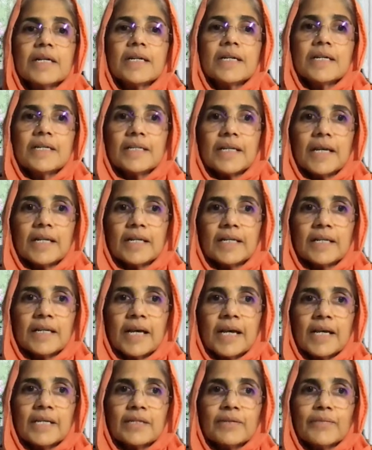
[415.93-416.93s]
is
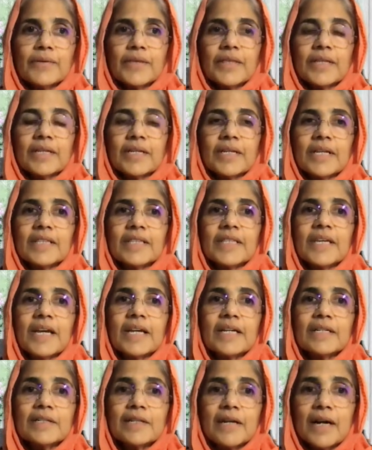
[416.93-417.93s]
encased within a
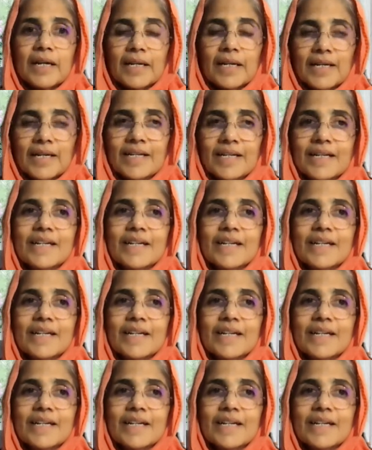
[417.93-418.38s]
thick skull.